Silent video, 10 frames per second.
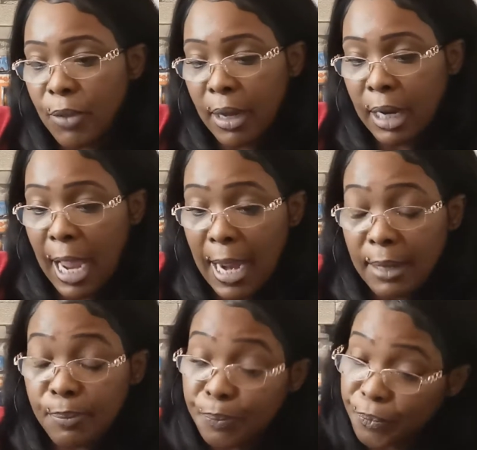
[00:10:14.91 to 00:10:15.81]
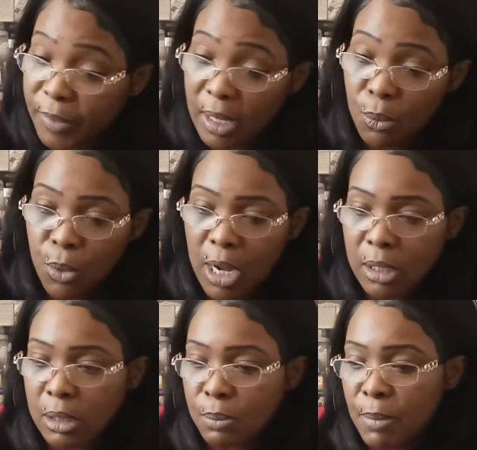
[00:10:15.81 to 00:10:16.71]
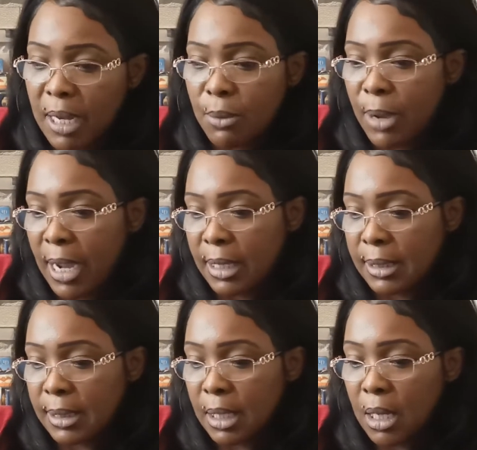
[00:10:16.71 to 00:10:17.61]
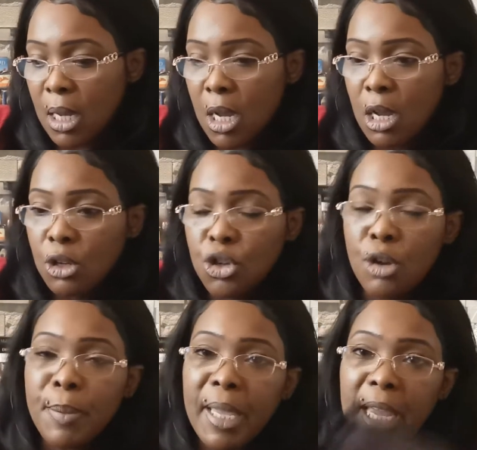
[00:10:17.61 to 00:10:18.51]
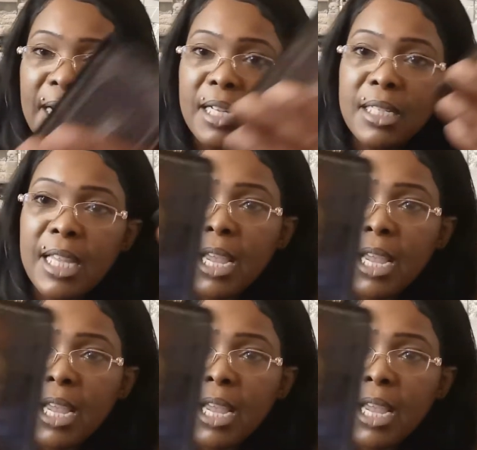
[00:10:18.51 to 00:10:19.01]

Okay, works many ways. New beginnings